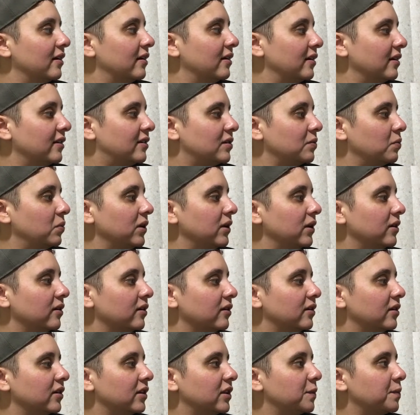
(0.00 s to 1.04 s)
it's
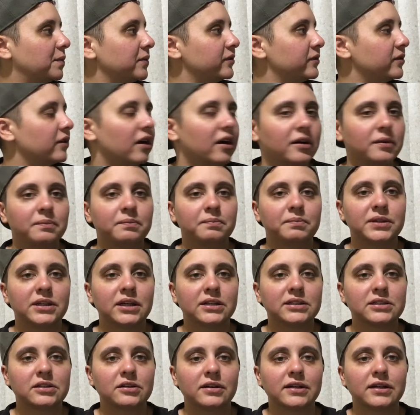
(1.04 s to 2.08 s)
weird, it's bizarre, but
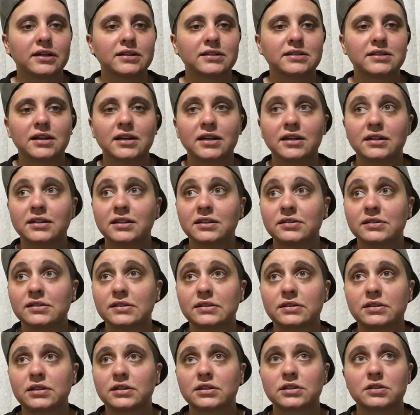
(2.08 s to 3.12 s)
that's all I gotta say. This
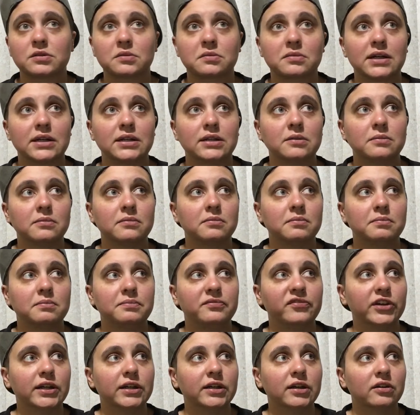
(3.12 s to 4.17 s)
is just a random
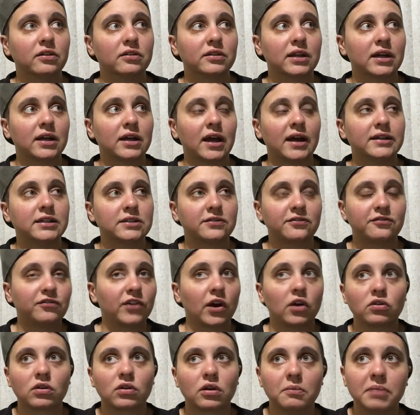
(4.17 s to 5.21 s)
video that I just
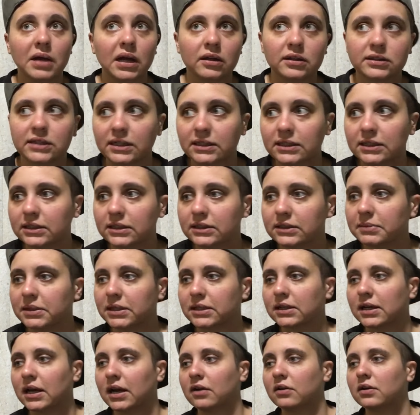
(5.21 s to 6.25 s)
felt compelled I needed to
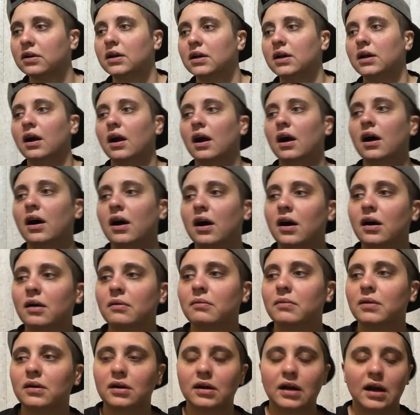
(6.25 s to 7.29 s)
make now.
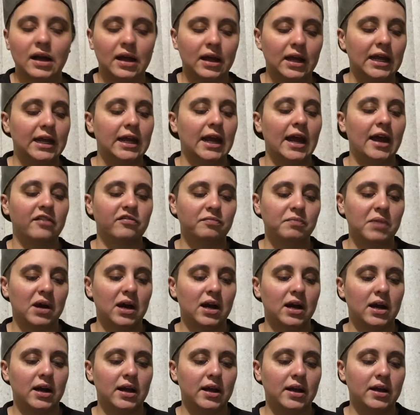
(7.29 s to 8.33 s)
I have
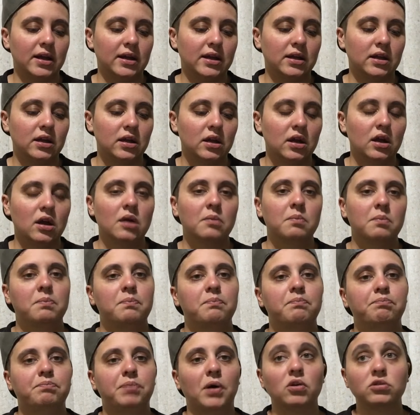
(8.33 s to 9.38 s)
my
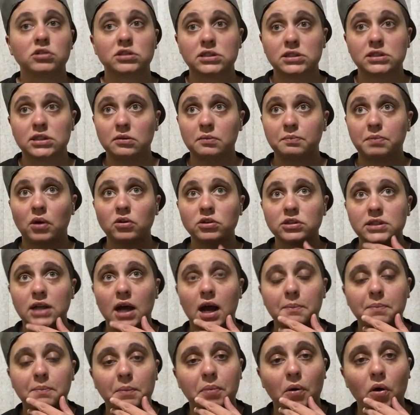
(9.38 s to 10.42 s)

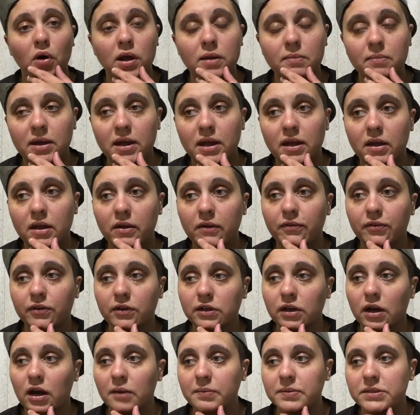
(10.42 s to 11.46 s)
post-op appointment for
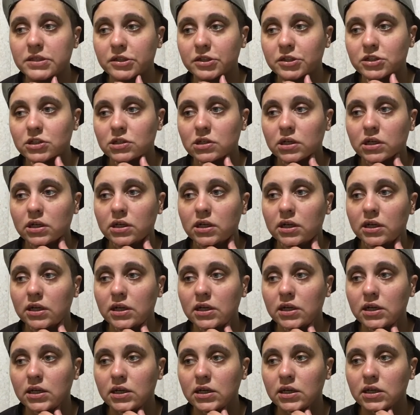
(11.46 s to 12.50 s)
top surgery
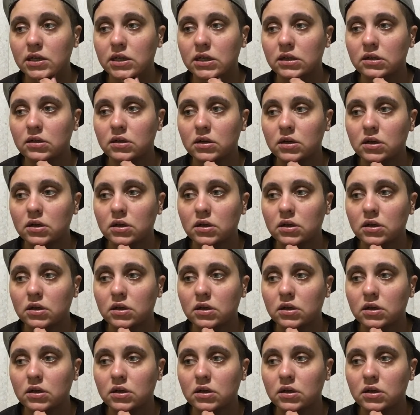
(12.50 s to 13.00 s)
in